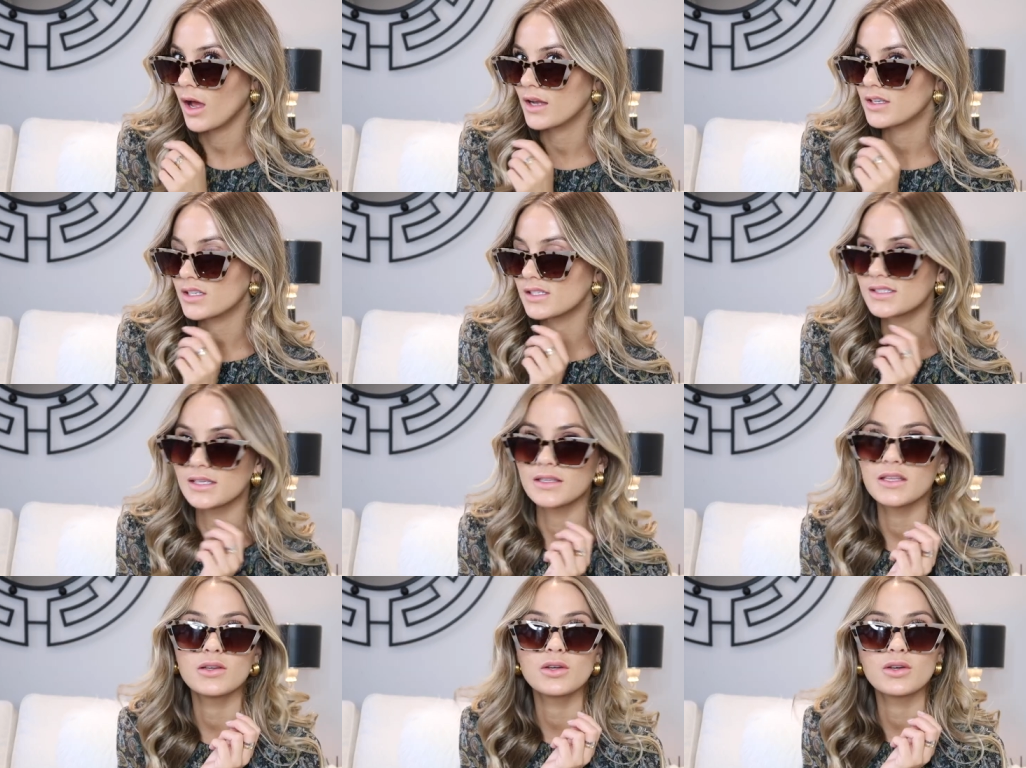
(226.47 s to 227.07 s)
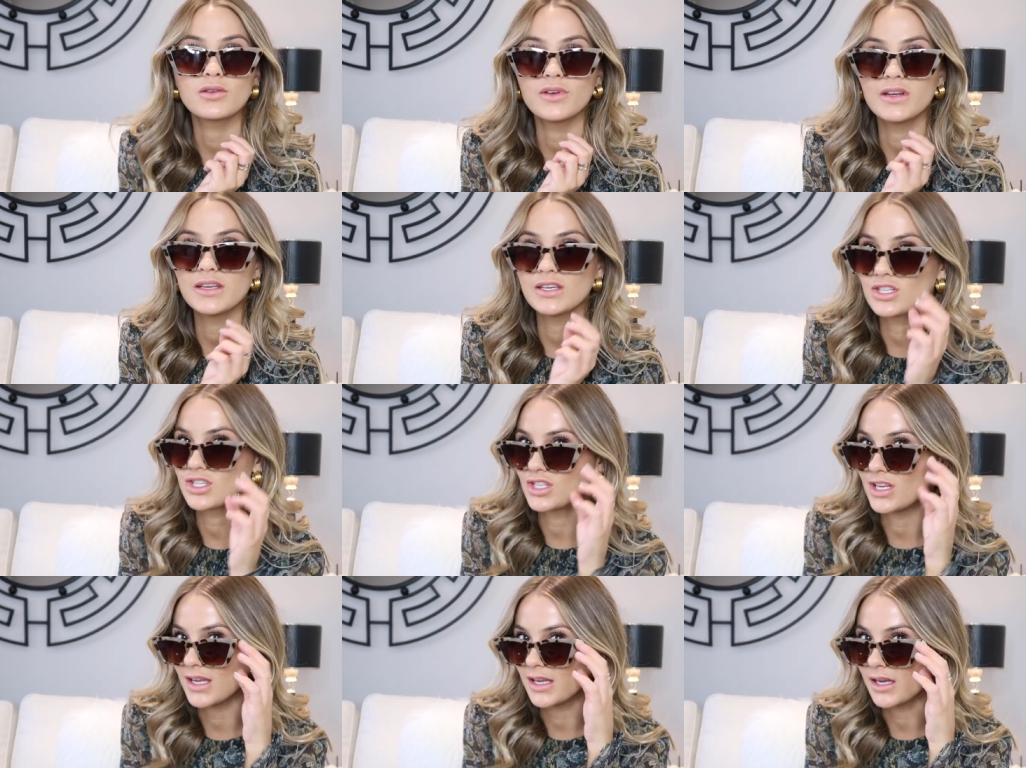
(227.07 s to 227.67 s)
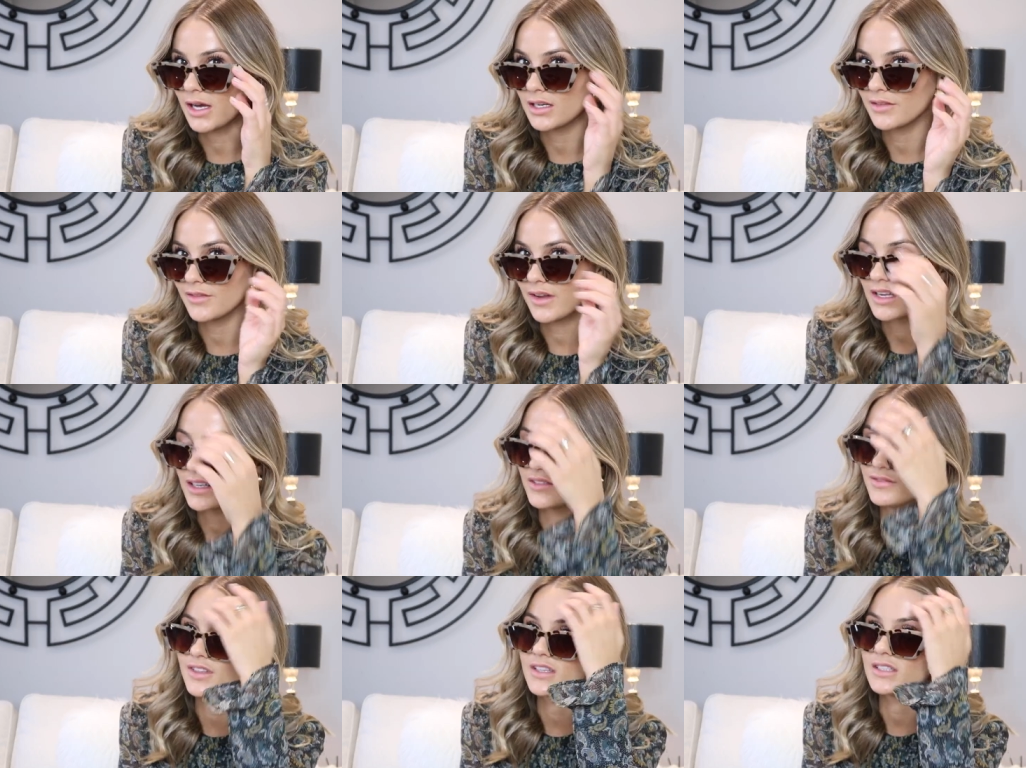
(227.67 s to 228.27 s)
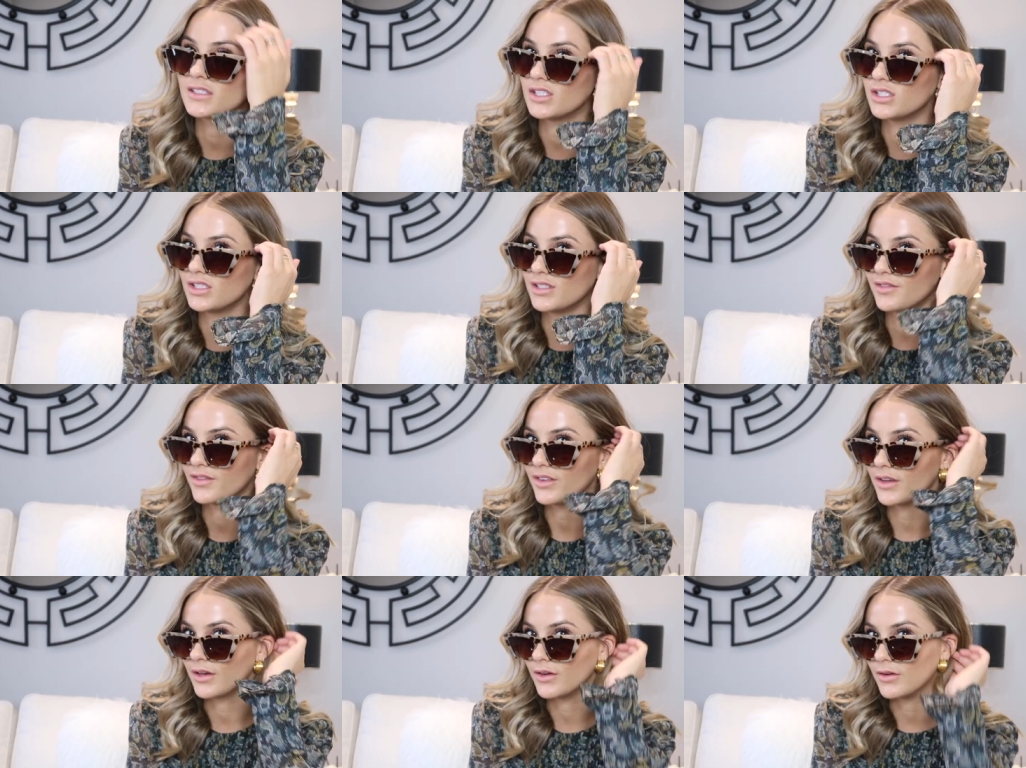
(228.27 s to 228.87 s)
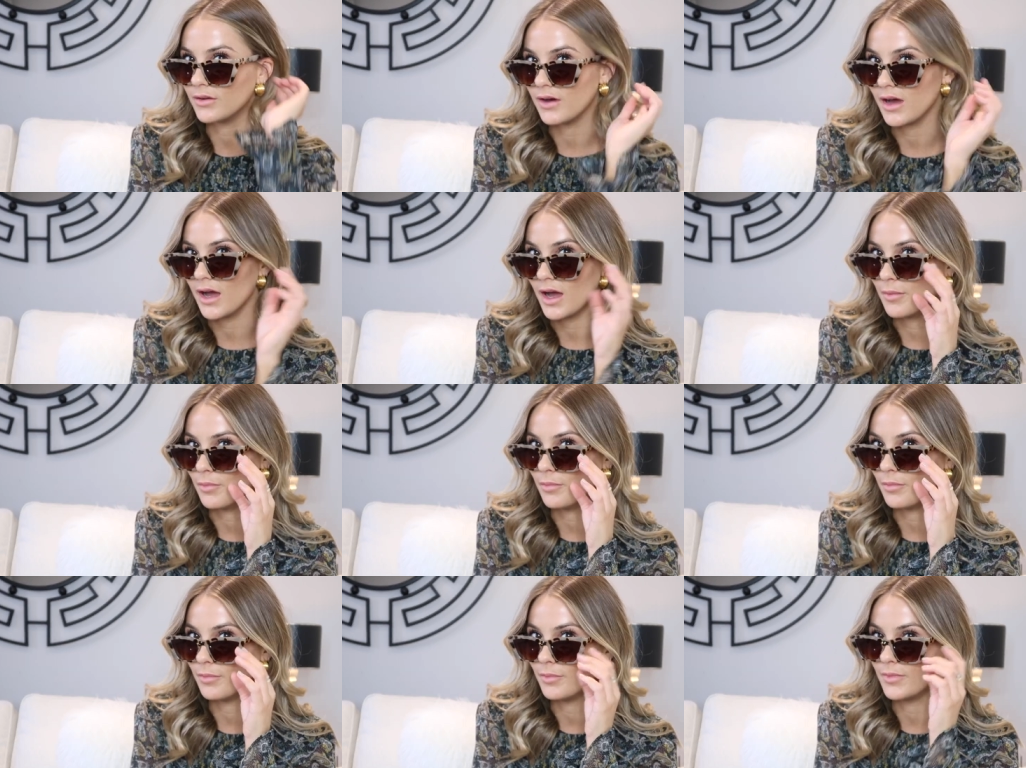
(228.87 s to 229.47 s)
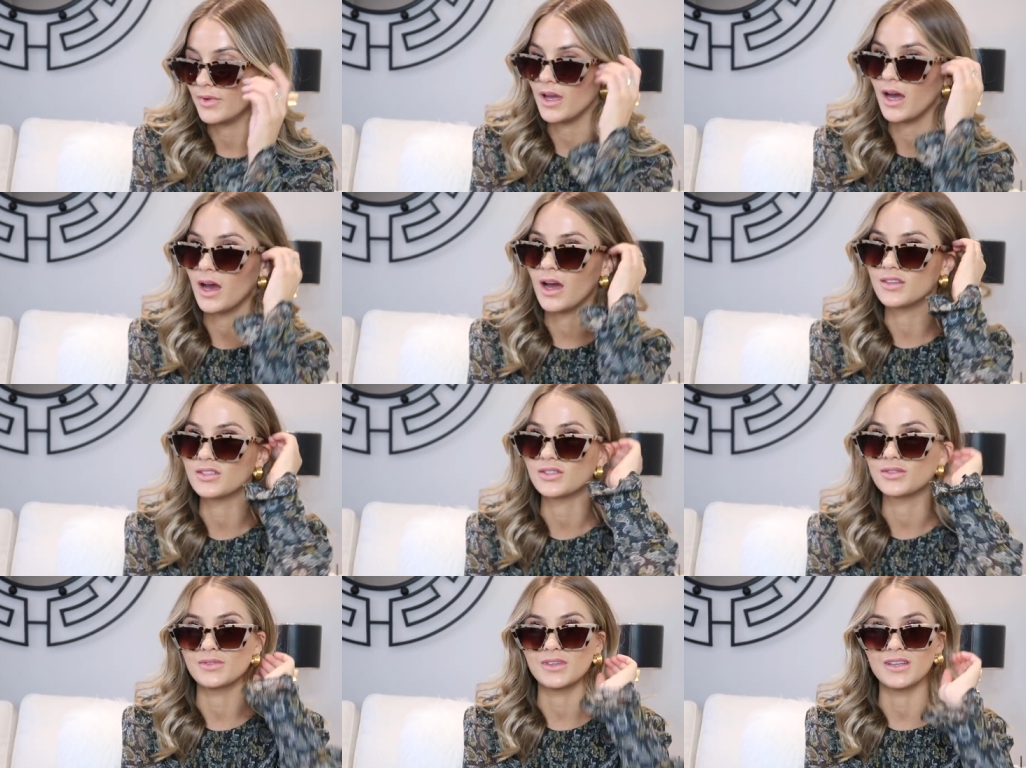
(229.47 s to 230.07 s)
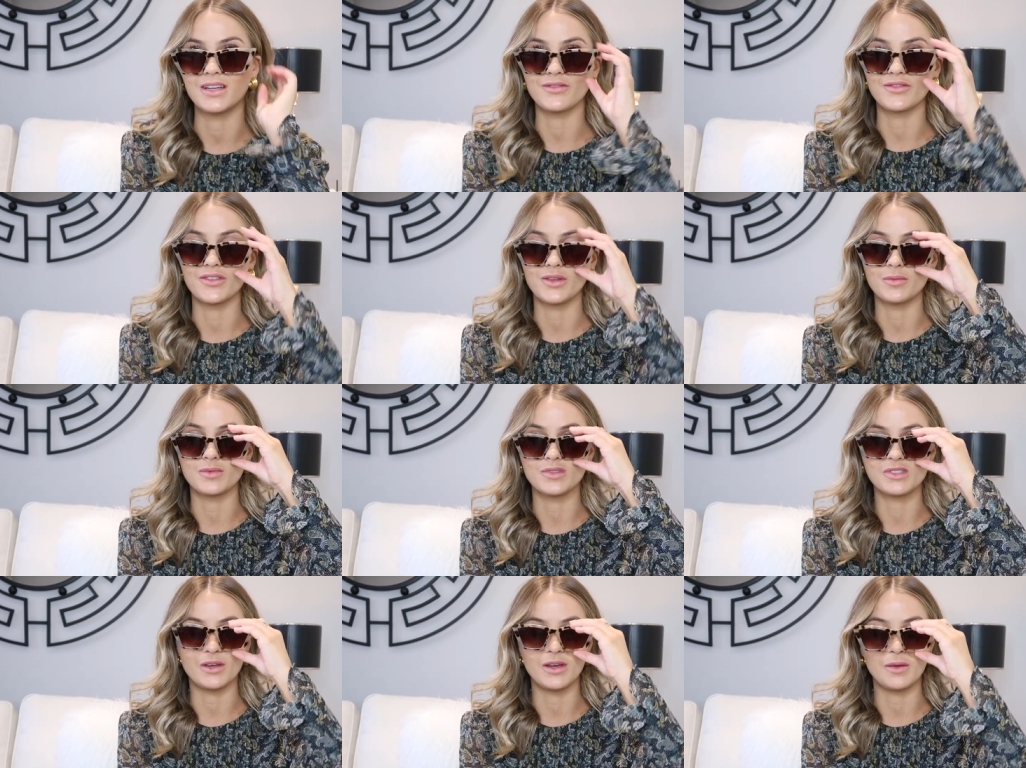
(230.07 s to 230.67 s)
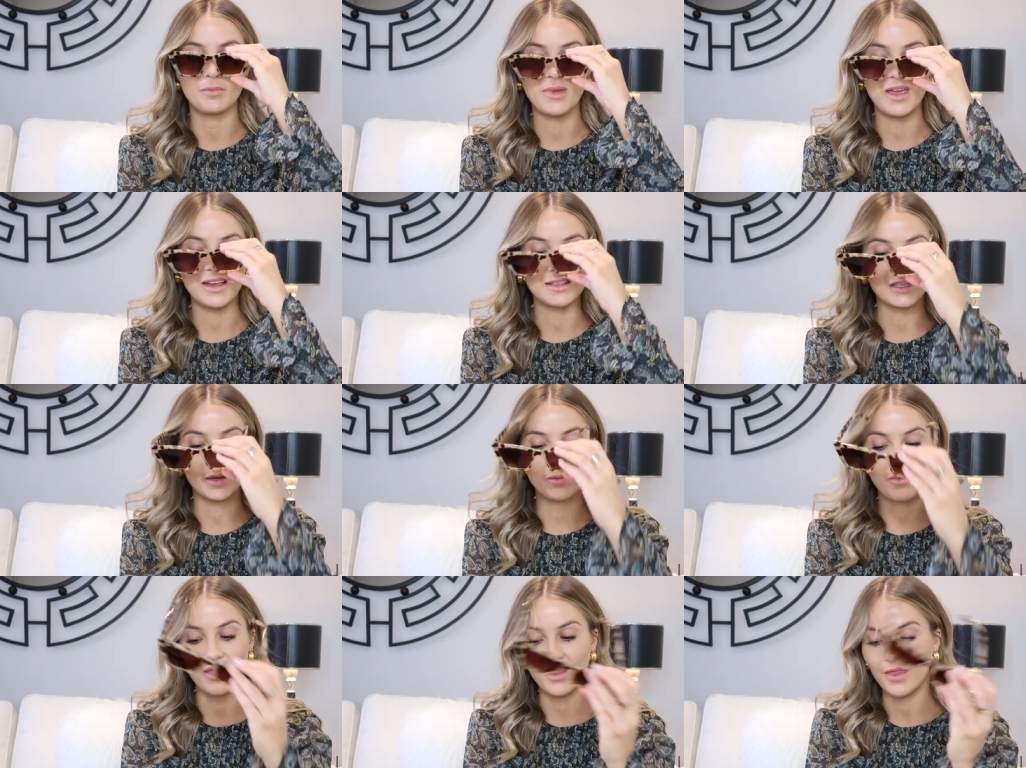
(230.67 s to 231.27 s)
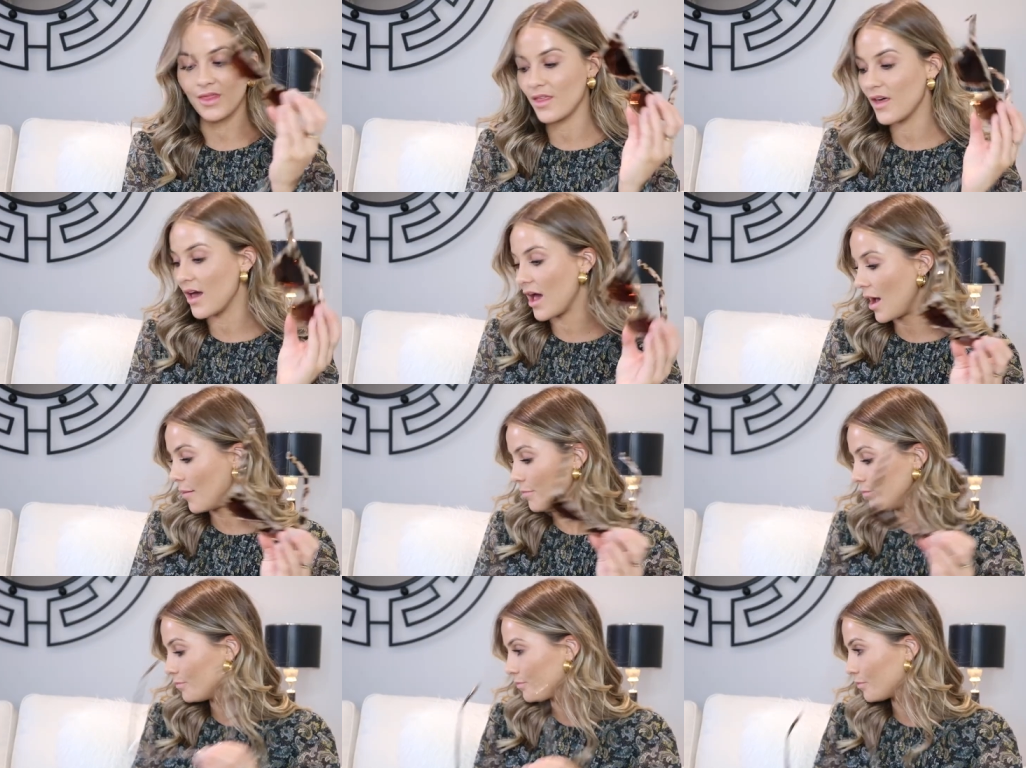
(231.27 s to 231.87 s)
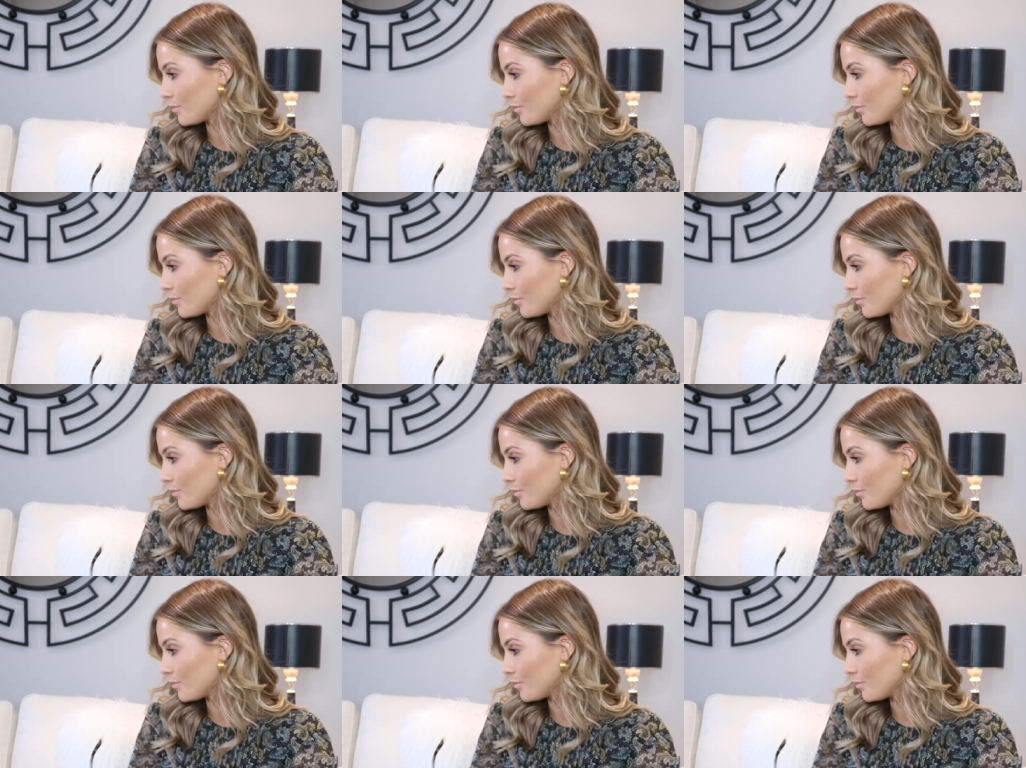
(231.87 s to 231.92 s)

I just think they look really chic, kind of like a vintagey feel. Um, yeah, I just really love them. So I picked up them.